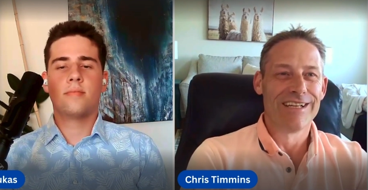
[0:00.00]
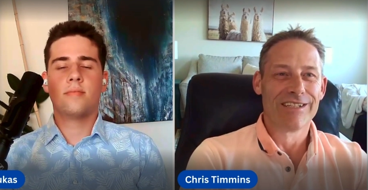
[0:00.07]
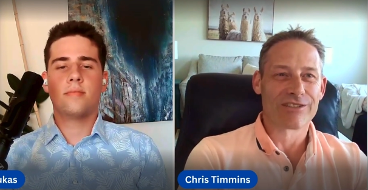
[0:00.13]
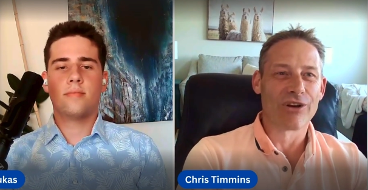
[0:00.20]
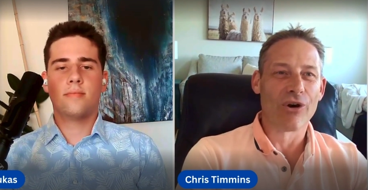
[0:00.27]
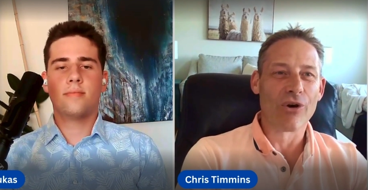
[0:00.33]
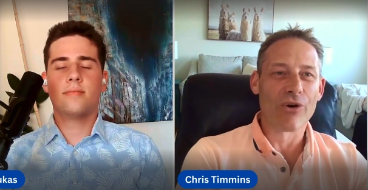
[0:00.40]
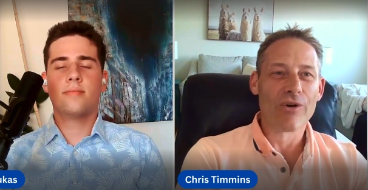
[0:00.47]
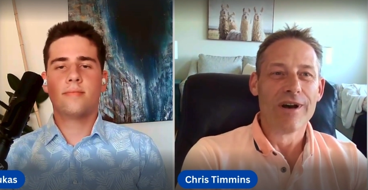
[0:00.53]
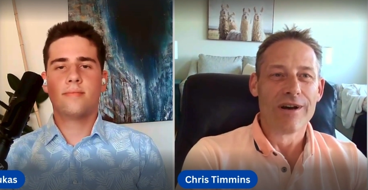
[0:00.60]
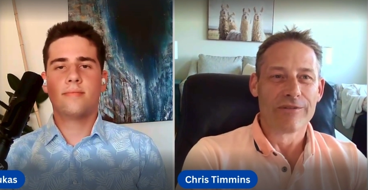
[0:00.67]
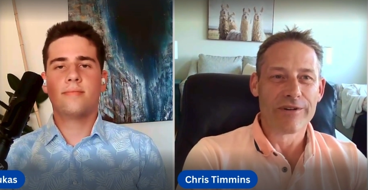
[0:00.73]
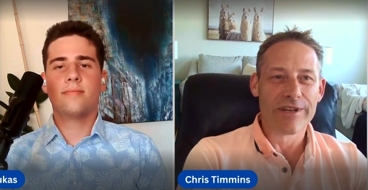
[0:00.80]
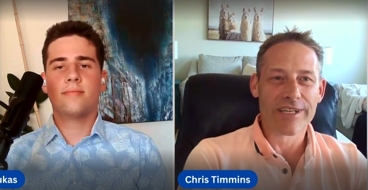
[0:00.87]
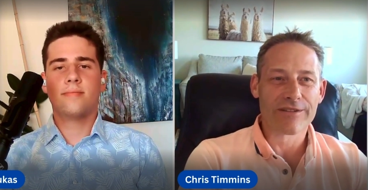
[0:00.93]
Speaker 1: So
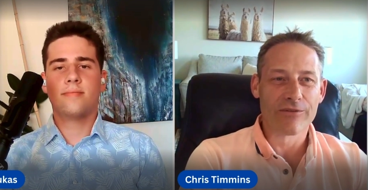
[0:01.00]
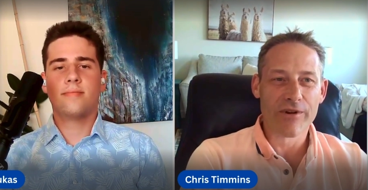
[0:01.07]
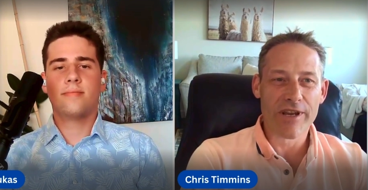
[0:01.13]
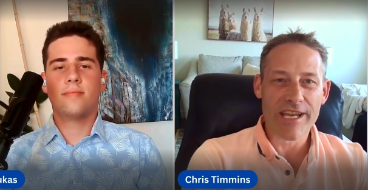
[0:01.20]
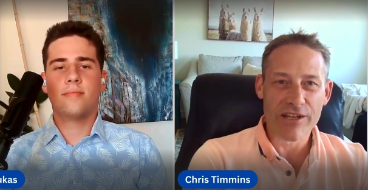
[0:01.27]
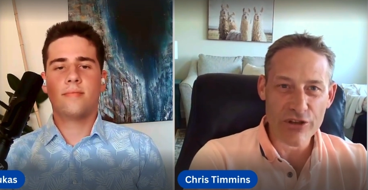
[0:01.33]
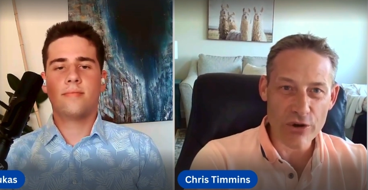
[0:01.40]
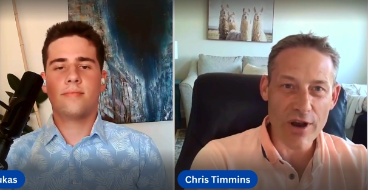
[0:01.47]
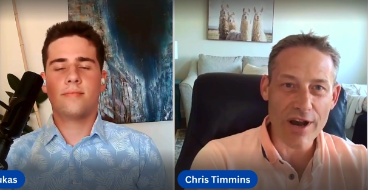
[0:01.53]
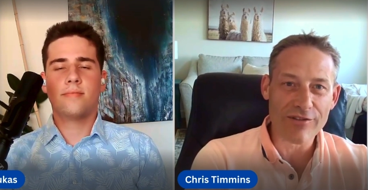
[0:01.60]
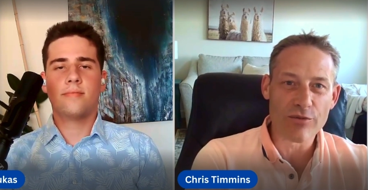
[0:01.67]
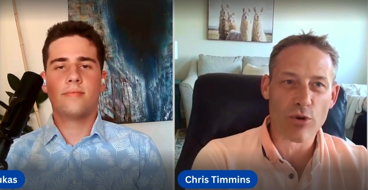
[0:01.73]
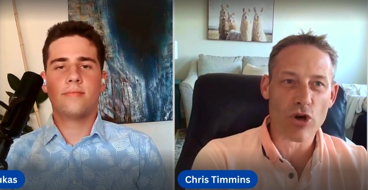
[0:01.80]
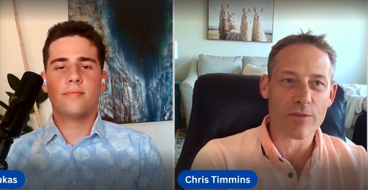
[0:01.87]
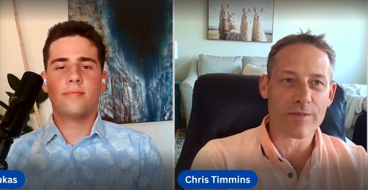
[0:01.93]
we do have a
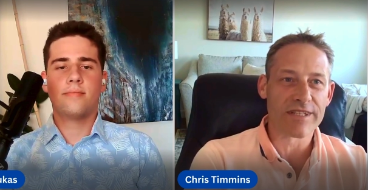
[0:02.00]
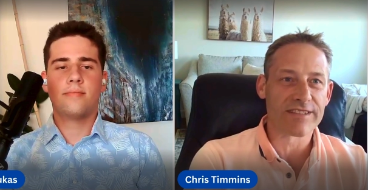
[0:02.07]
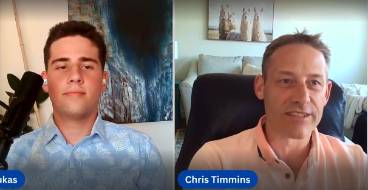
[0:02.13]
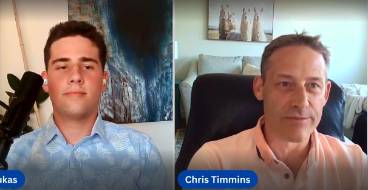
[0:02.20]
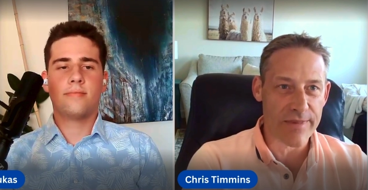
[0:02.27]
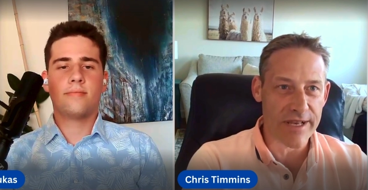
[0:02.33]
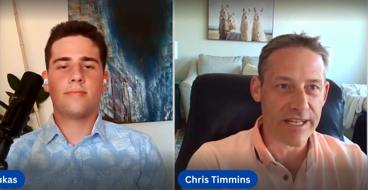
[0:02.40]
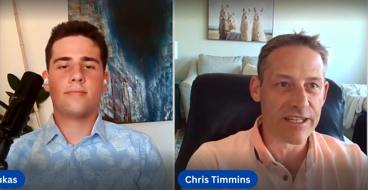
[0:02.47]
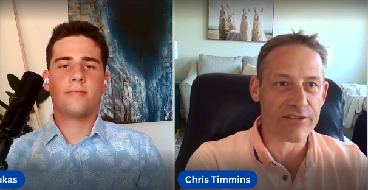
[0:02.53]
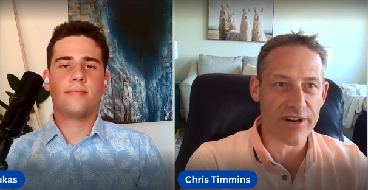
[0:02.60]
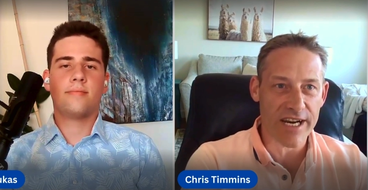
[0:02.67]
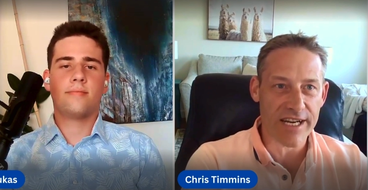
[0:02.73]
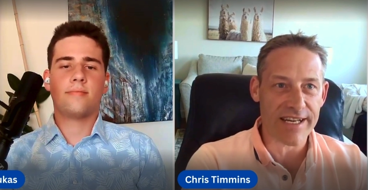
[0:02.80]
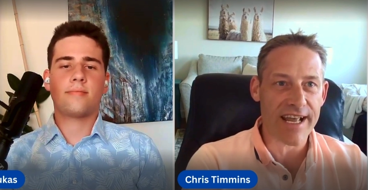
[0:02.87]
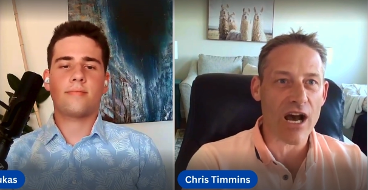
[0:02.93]
permit submitted
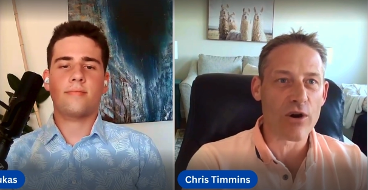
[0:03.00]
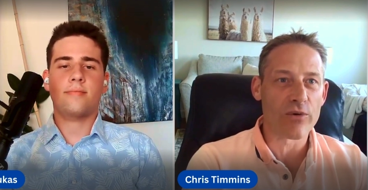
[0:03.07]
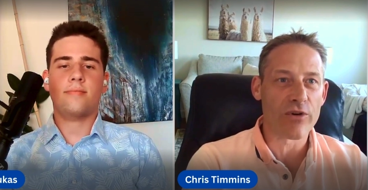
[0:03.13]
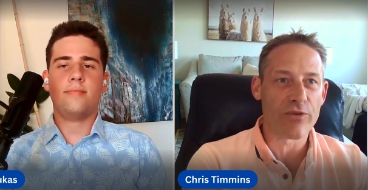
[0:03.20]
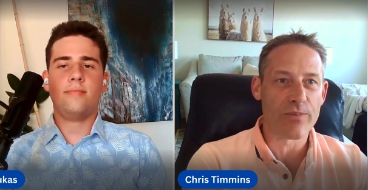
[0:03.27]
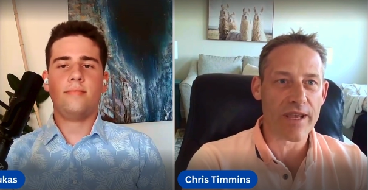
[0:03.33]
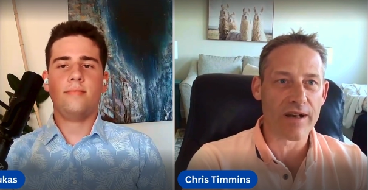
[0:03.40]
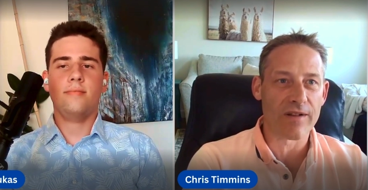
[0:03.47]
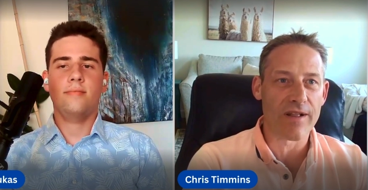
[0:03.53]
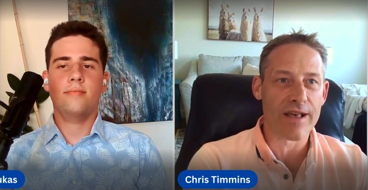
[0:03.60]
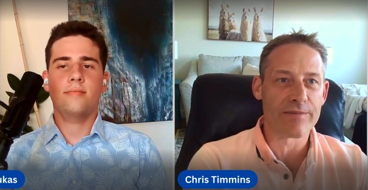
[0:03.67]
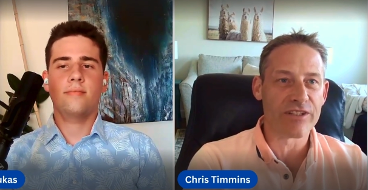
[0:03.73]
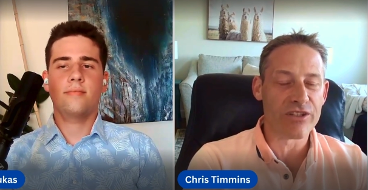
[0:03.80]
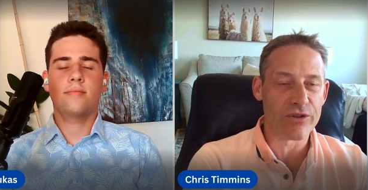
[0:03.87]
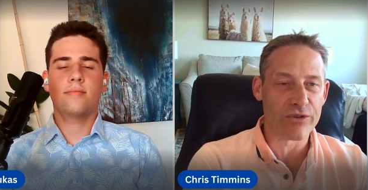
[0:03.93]
right now with
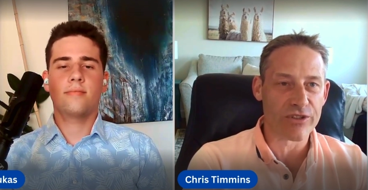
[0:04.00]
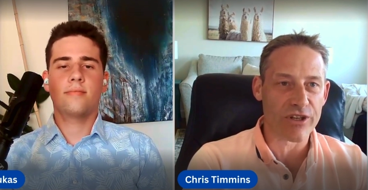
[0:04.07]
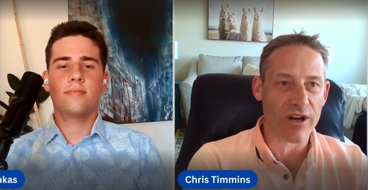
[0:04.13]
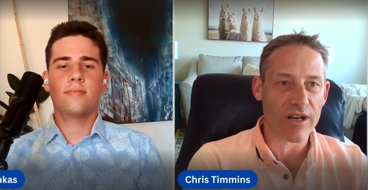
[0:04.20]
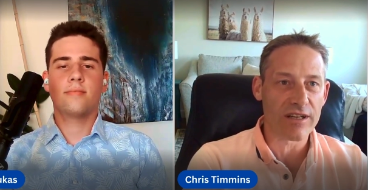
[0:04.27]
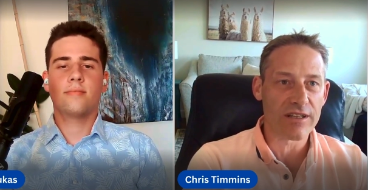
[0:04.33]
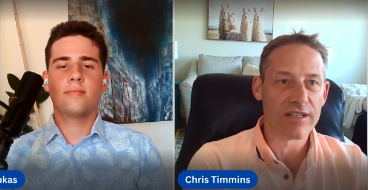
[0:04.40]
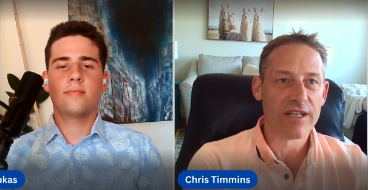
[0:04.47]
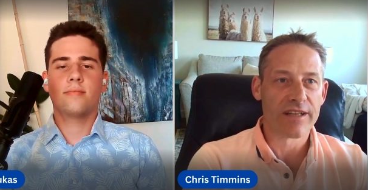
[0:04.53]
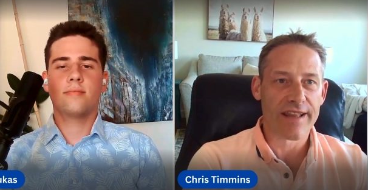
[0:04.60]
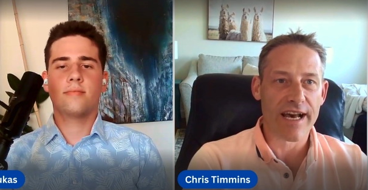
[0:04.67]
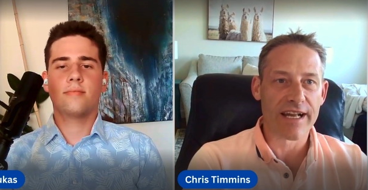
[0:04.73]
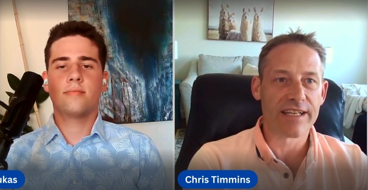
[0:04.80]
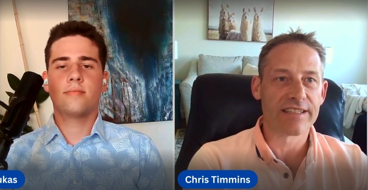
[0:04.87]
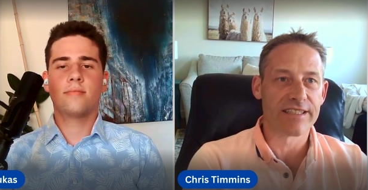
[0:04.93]
BLM in Utah.
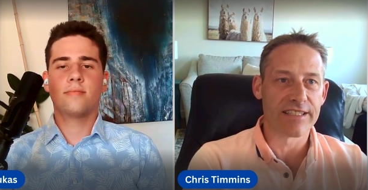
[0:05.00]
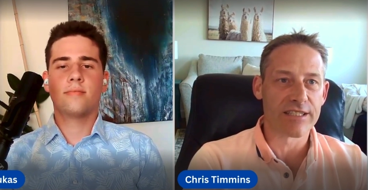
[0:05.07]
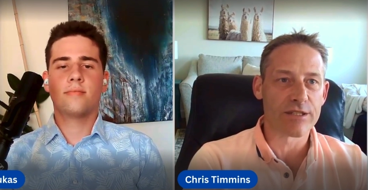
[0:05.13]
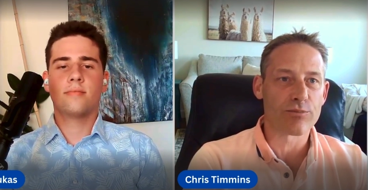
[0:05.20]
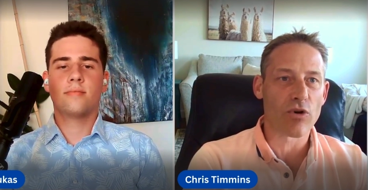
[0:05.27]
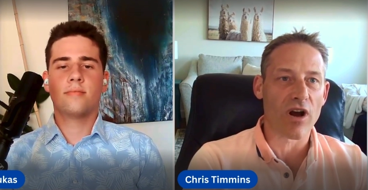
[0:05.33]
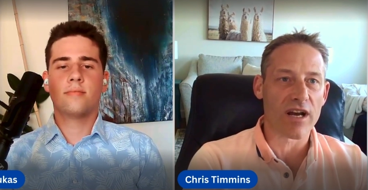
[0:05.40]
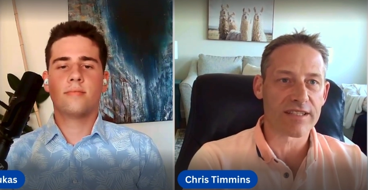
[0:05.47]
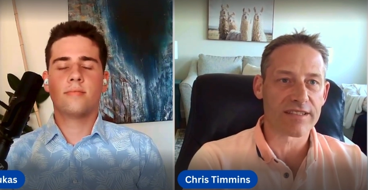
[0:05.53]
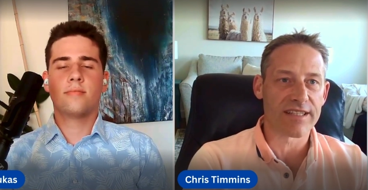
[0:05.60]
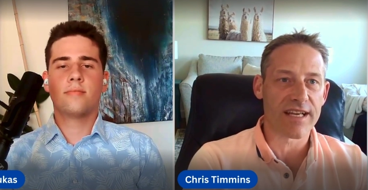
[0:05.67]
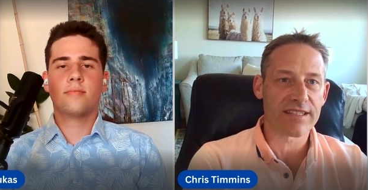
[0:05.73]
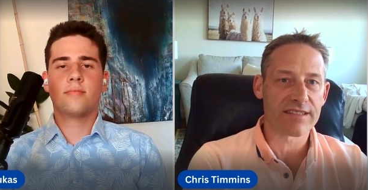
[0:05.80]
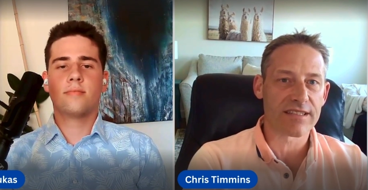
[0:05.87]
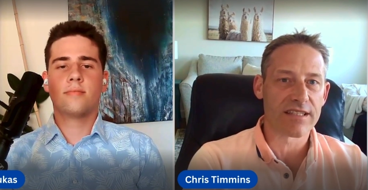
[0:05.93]
That is in the
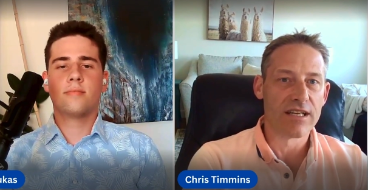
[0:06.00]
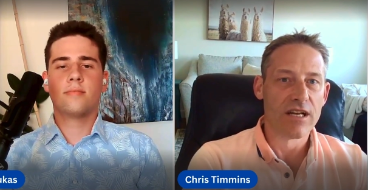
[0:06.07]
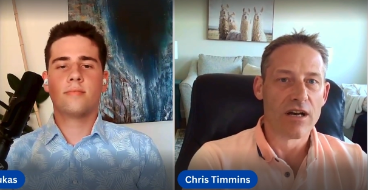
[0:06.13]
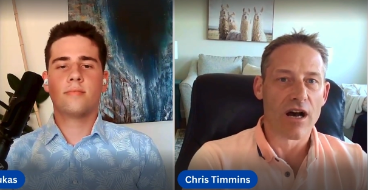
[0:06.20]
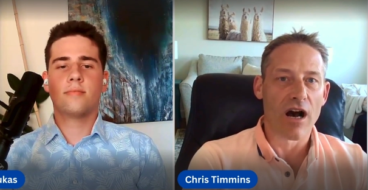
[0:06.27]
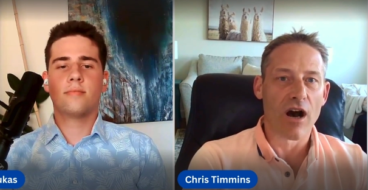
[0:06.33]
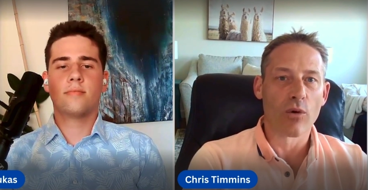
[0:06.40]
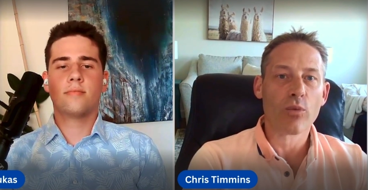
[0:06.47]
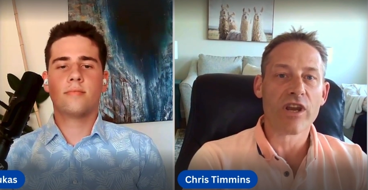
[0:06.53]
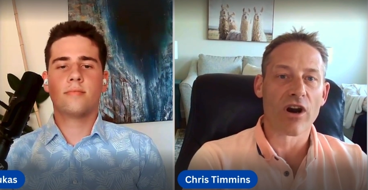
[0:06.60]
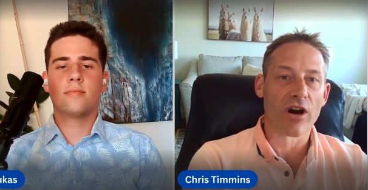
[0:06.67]
process. We